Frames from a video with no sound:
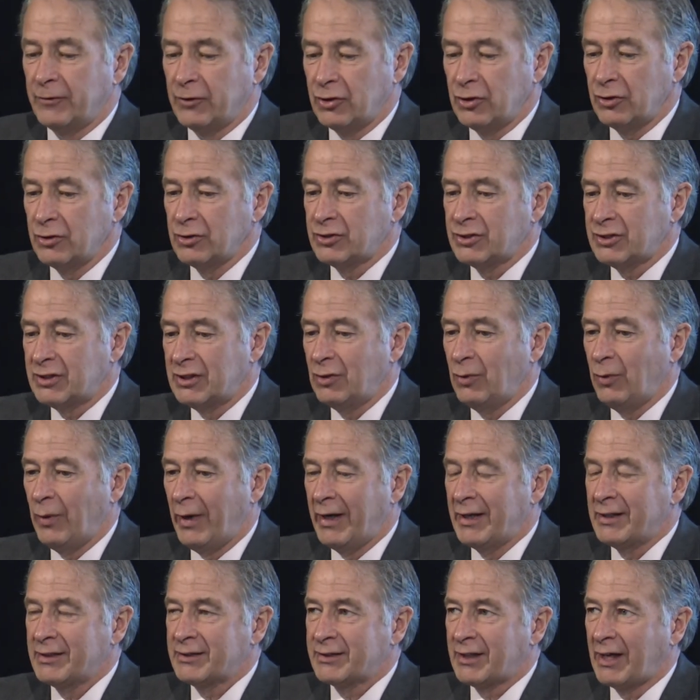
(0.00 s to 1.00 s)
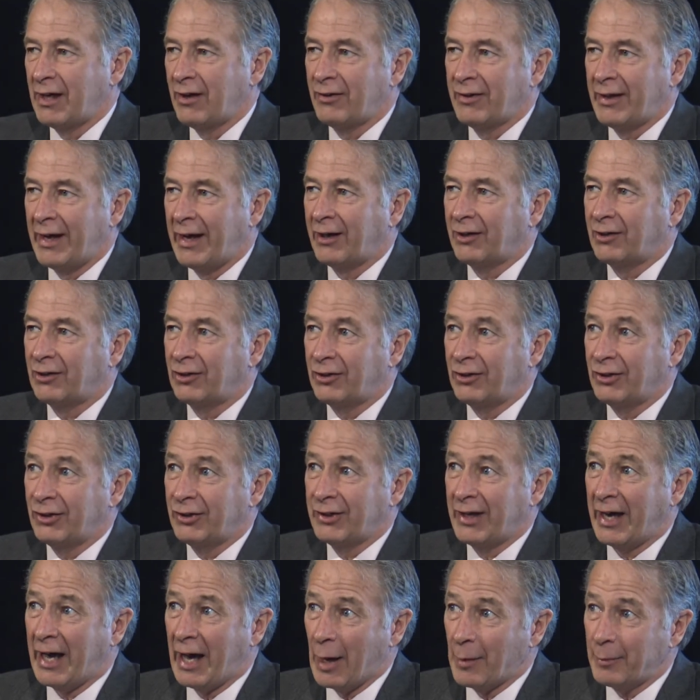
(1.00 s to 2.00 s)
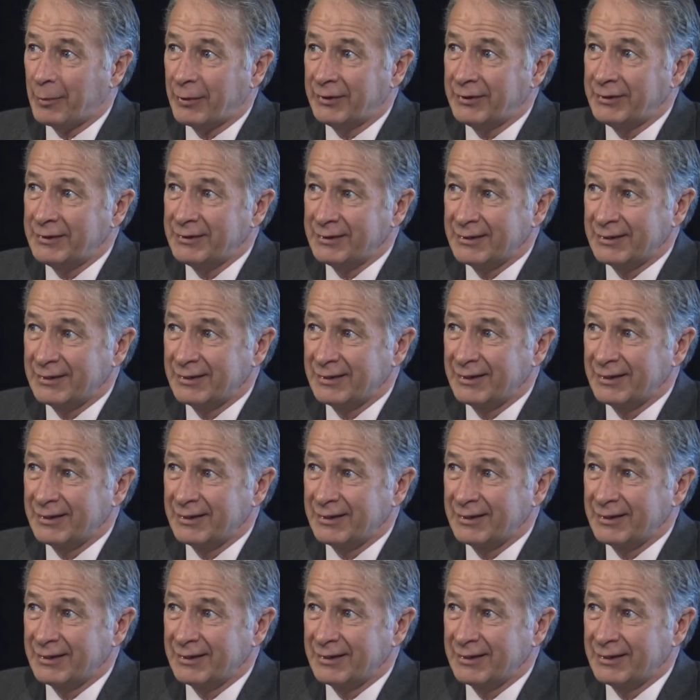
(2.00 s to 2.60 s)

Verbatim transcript: do you see ways how that could happen?